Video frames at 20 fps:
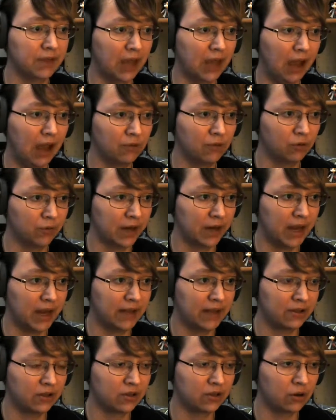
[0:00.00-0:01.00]
cavalry
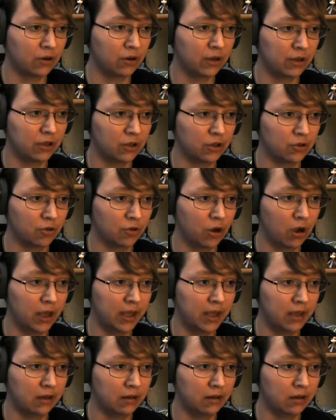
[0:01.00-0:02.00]
had started to draw
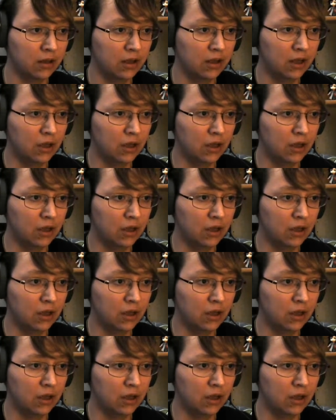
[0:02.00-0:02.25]
in.